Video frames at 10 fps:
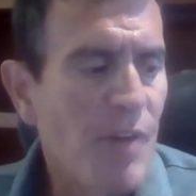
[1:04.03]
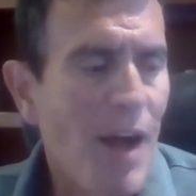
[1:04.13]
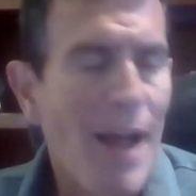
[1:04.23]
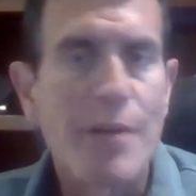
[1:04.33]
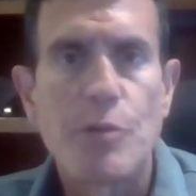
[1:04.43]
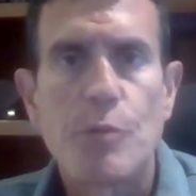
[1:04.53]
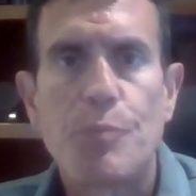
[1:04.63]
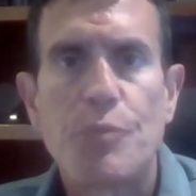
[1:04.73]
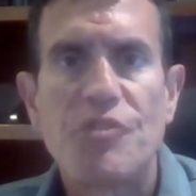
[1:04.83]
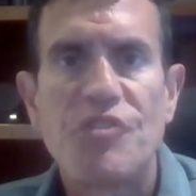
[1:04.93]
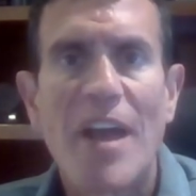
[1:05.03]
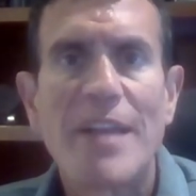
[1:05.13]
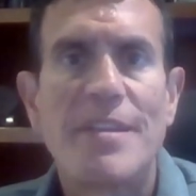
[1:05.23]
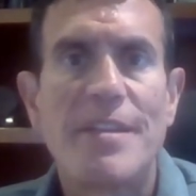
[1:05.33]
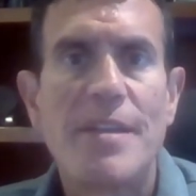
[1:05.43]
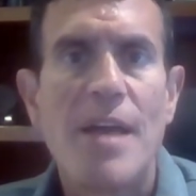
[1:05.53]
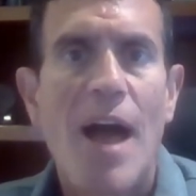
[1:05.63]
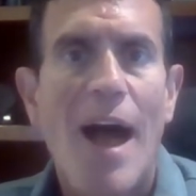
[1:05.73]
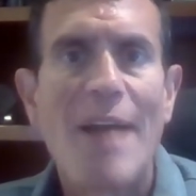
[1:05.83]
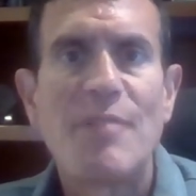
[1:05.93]
Fire projected.
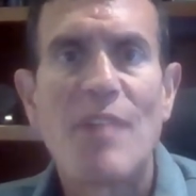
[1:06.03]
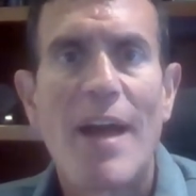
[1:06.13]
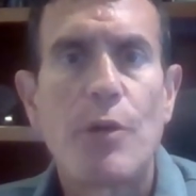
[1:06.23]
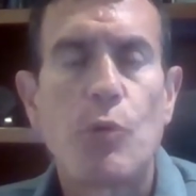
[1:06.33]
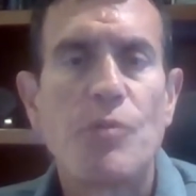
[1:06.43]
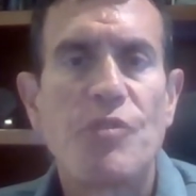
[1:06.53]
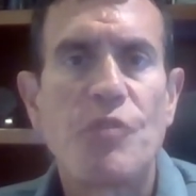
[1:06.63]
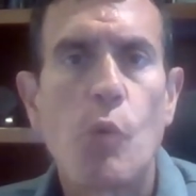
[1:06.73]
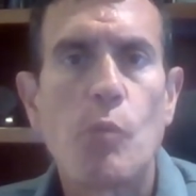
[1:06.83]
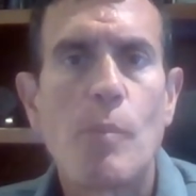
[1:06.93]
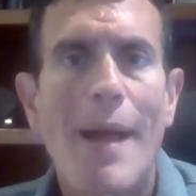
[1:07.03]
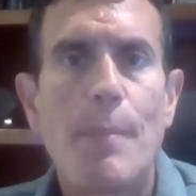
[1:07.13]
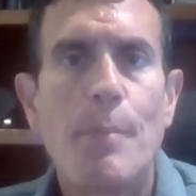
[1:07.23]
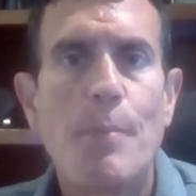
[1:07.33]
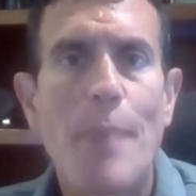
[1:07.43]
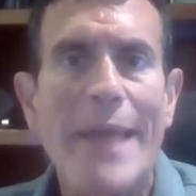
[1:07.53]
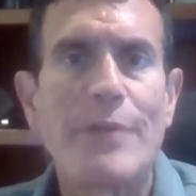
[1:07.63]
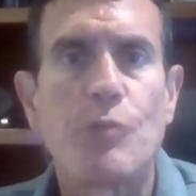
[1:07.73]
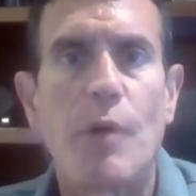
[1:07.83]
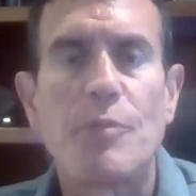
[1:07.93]
Hifyre, which is owned by
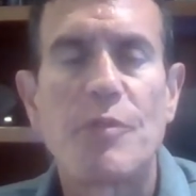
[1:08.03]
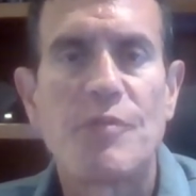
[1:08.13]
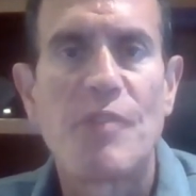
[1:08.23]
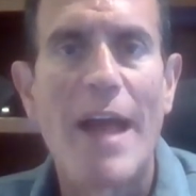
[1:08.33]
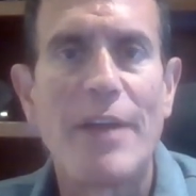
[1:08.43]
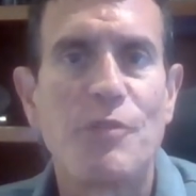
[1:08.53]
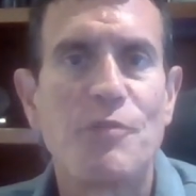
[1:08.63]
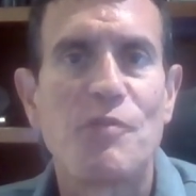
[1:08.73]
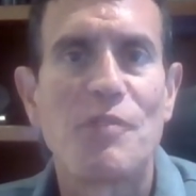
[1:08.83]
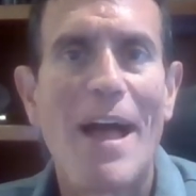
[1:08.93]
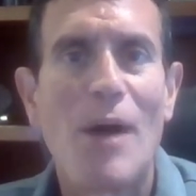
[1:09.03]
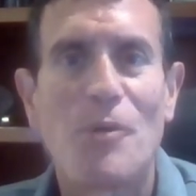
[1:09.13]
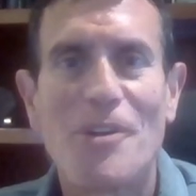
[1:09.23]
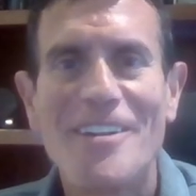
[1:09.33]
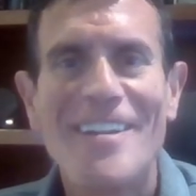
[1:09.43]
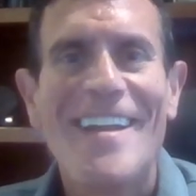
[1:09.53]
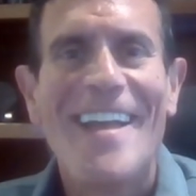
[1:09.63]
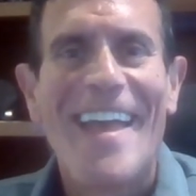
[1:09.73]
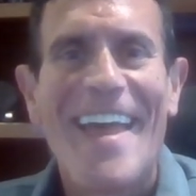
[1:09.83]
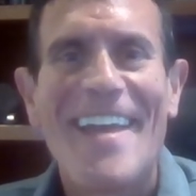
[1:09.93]
bankrupt Fire and Flower,
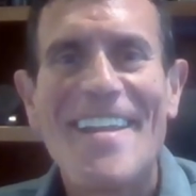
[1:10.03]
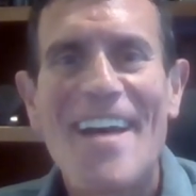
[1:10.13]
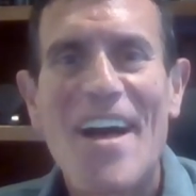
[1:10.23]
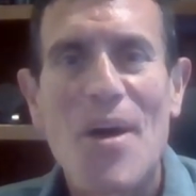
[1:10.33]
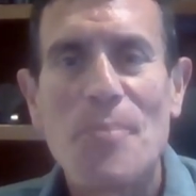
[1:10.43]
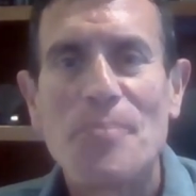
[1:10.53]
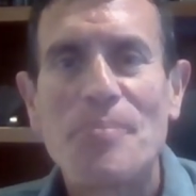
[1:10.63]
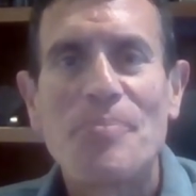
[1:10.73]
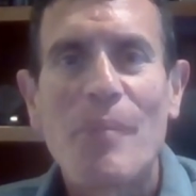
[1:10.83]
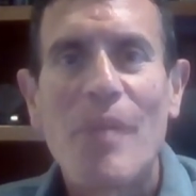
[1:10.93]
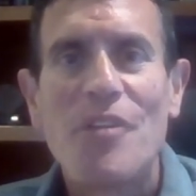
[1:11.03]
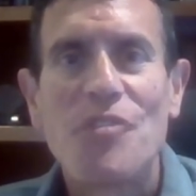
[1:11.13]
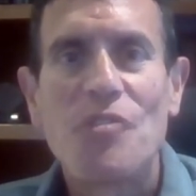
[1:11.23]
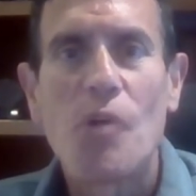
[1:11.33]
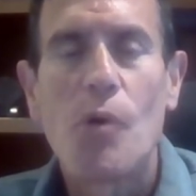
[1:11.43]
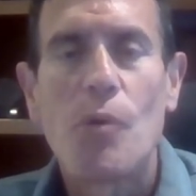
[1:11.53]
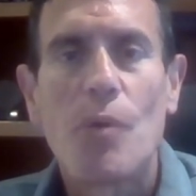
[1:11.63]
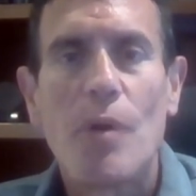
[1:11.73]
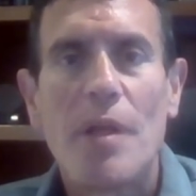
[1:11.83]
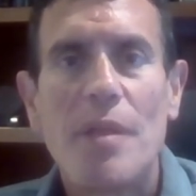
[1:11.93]
and uh, so
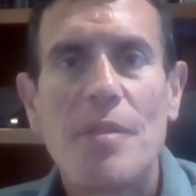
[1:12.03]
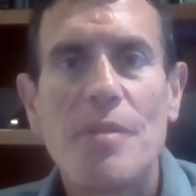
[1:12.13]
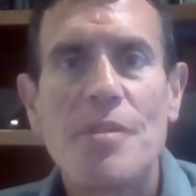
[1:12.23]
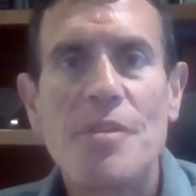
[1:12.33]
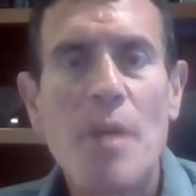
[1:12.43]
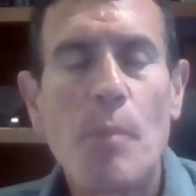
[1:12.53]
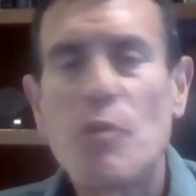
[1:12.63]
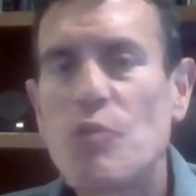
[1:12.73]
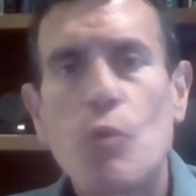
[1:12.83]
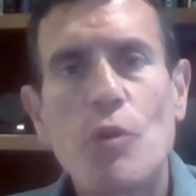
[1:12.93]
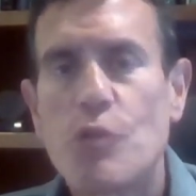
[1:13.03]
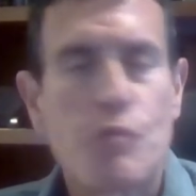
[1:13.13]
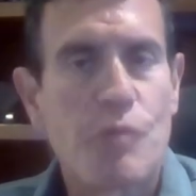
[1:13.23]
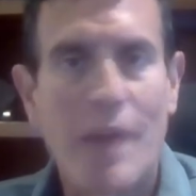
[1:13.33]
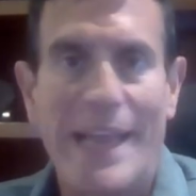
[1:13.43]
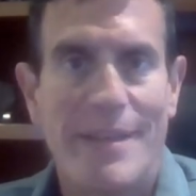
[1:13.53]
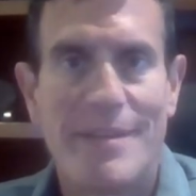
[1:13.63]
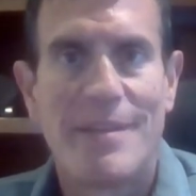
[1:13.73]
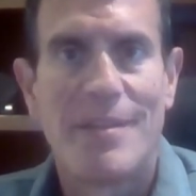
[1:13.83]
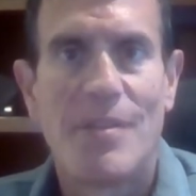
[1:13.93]
the numbers weren't great.
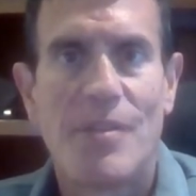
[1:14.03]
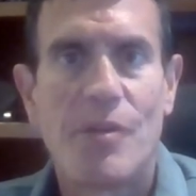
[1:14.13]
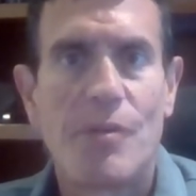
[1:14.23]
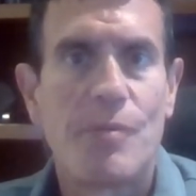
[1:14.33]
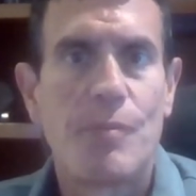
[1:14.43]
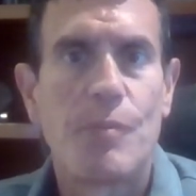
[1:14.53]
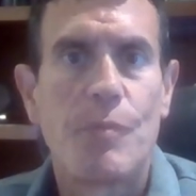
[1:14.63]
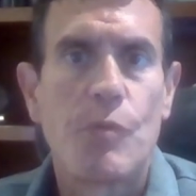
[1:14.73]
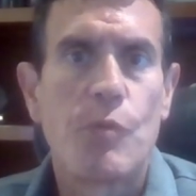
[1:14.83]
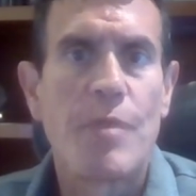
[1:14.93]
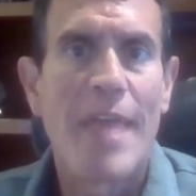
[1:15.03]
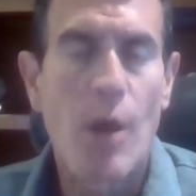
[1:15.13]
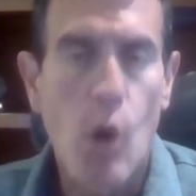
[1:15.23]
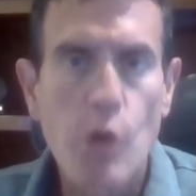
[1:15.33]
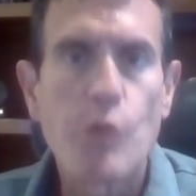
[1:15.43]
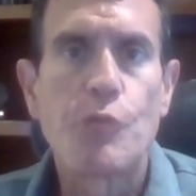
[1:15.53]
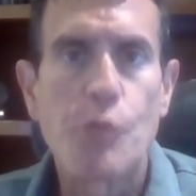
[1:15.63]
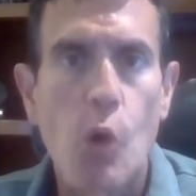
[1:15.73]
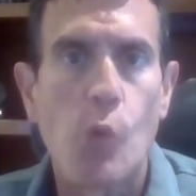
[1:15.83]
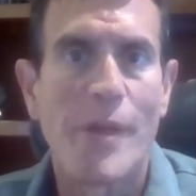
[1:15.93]
They're they are
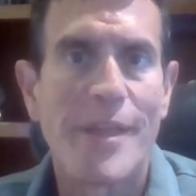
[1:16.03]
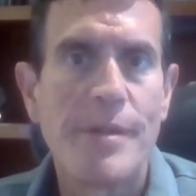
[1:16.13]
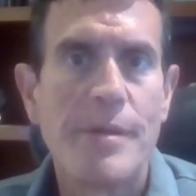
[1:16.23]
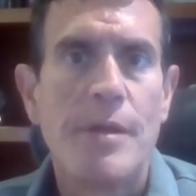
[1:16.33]
growing,